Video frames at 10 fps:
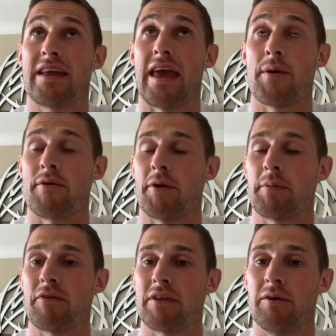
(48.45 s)
get out of
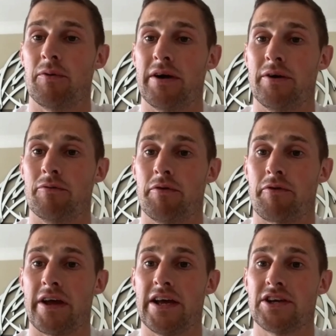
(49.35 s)
rugby for a little while,
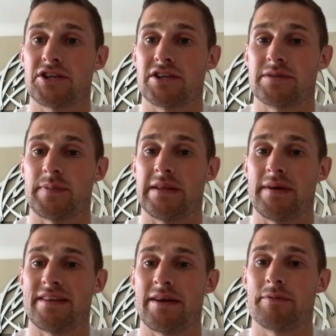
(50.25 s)
refresh, and spend a
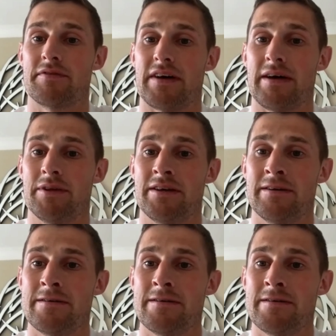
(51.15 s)
bit of time with the family.